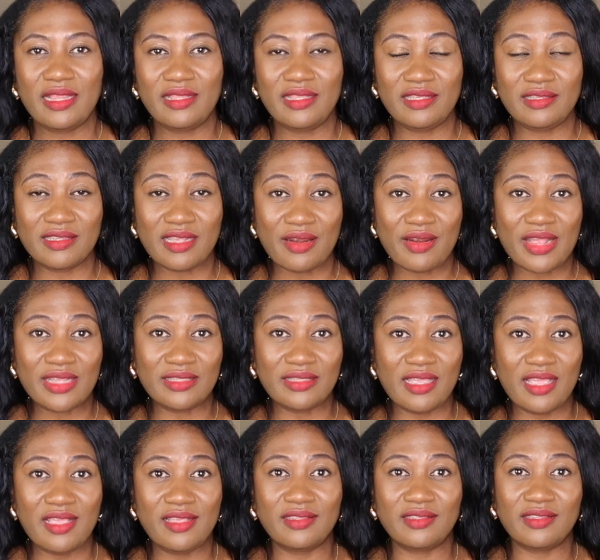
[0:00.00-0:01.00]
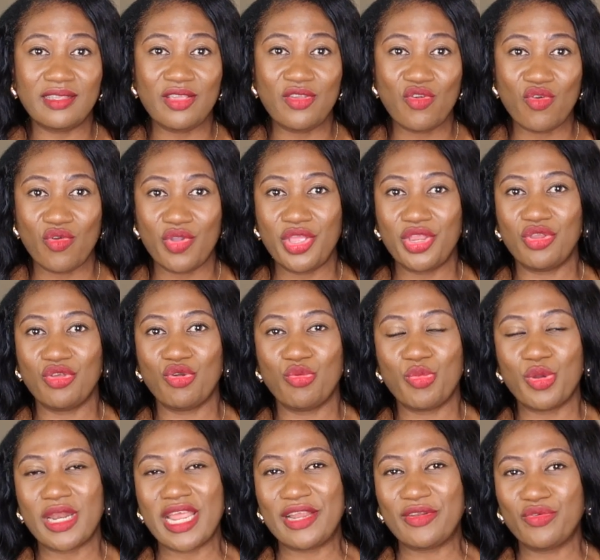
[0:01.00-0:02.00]
the Zara sale is still going on,
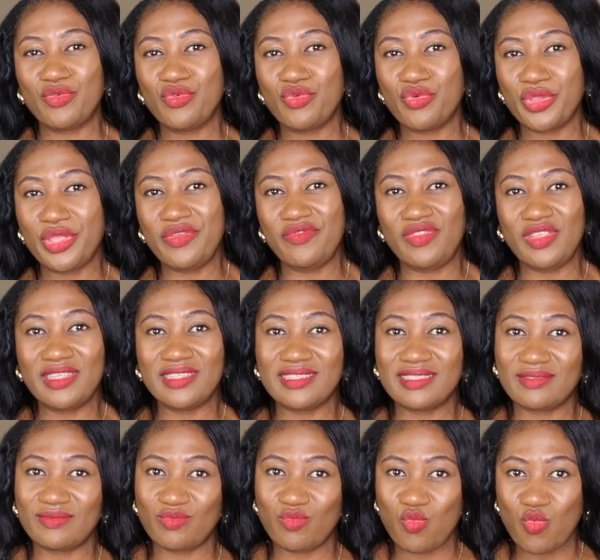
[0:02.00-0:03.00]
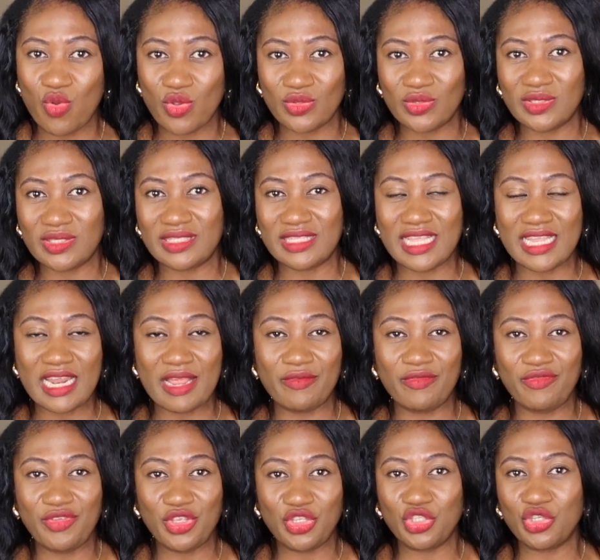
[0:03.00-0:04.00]
but I don't know if these ones that
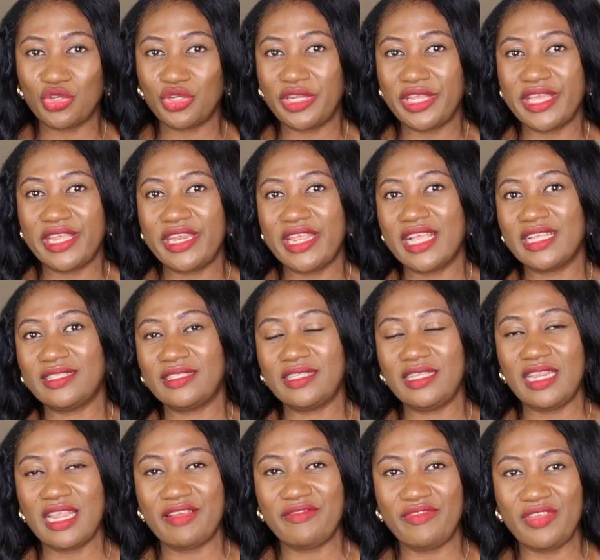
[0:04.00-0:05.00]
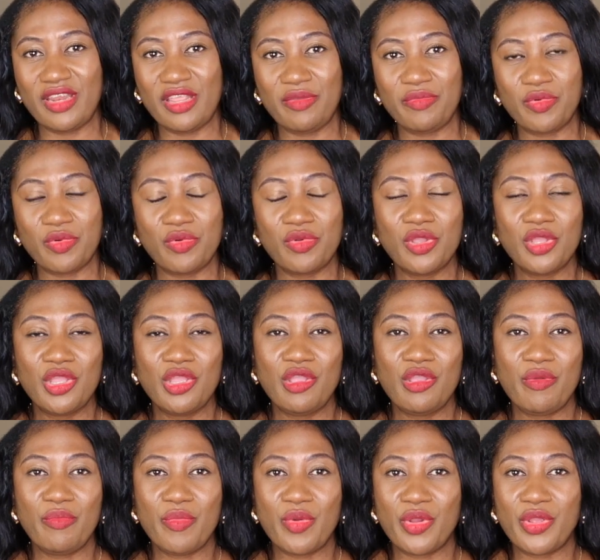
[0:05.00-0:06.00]
are featured here, they are still available.
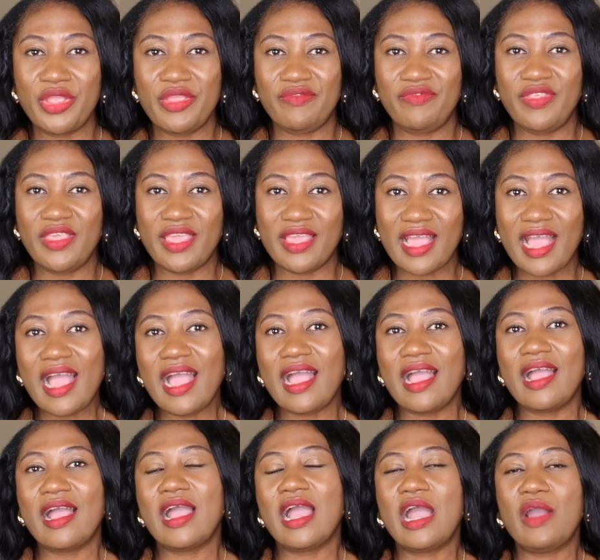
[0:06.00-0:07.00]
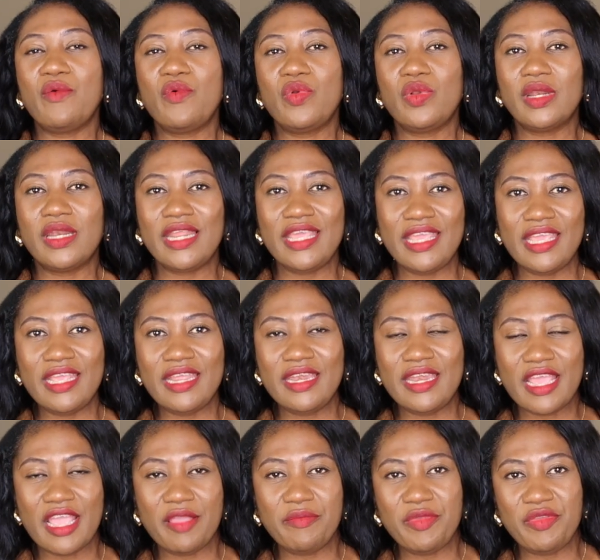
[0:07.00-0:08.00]
But if they are, I will link
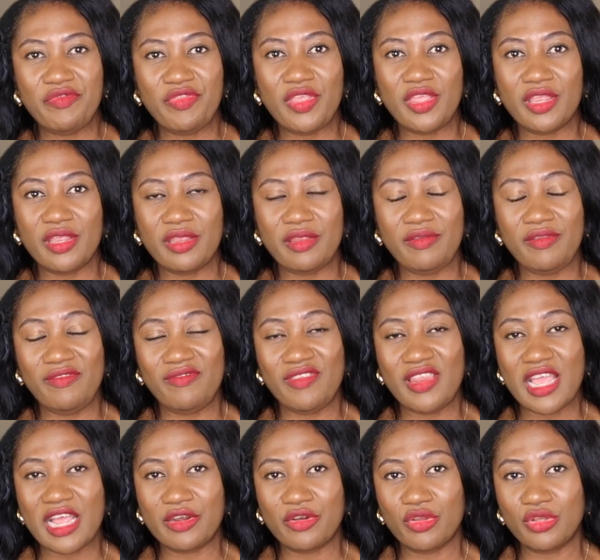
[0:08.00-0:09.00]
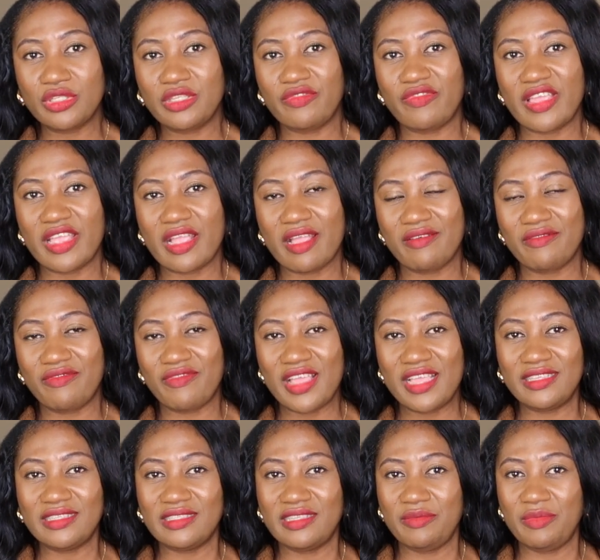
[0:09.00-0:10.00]
them. If they are not, if I can
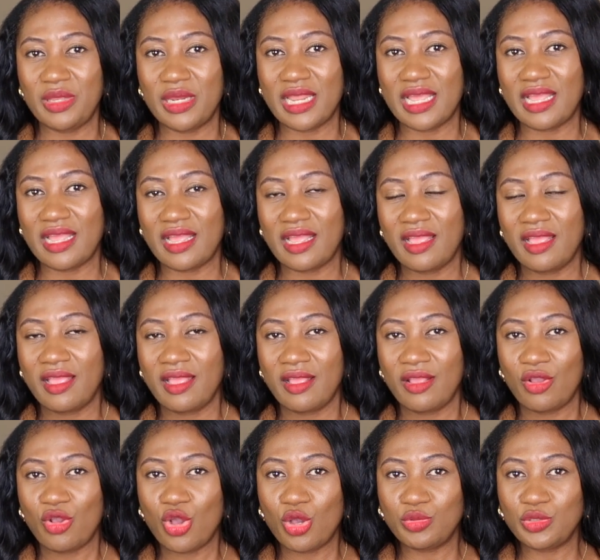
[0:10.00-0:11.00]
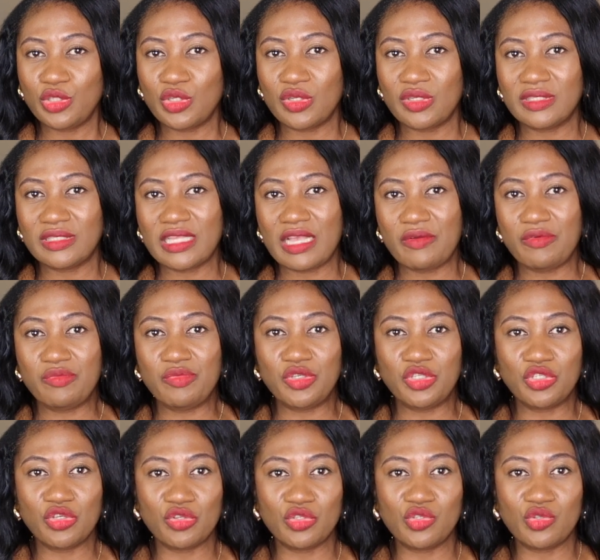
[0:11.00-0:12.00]
find similar options, I will be
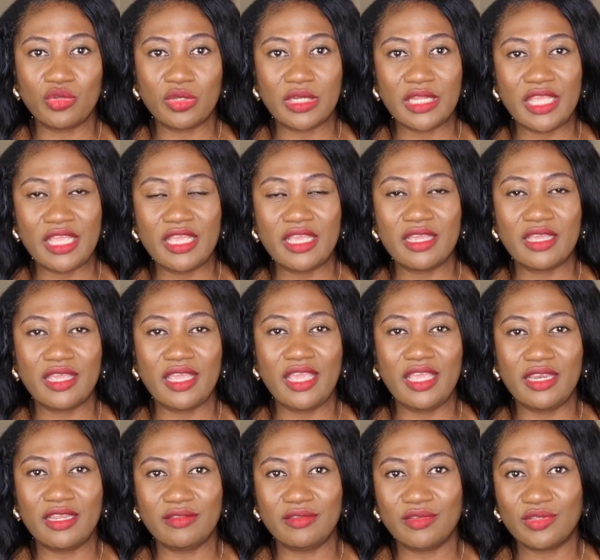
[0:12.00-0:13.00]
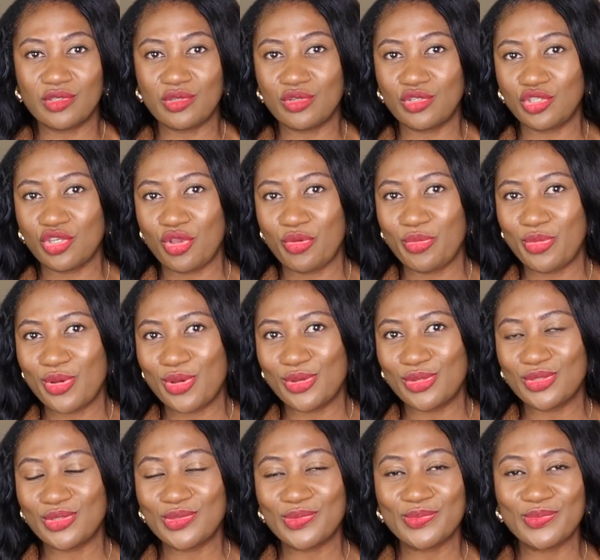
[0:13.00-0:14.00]
sure to link in the description
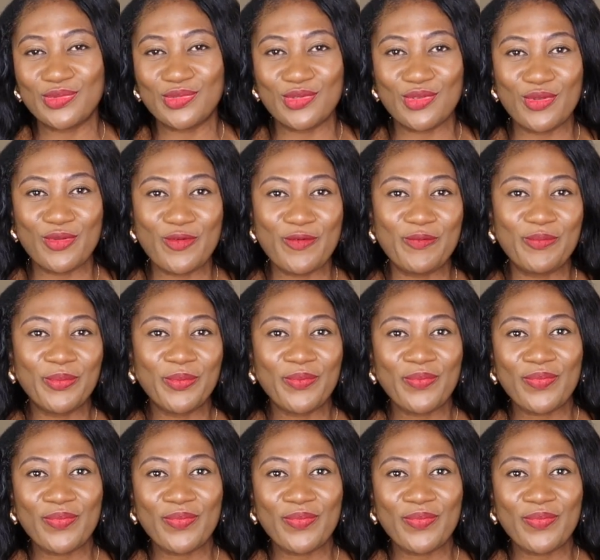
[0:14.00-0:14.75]
box. So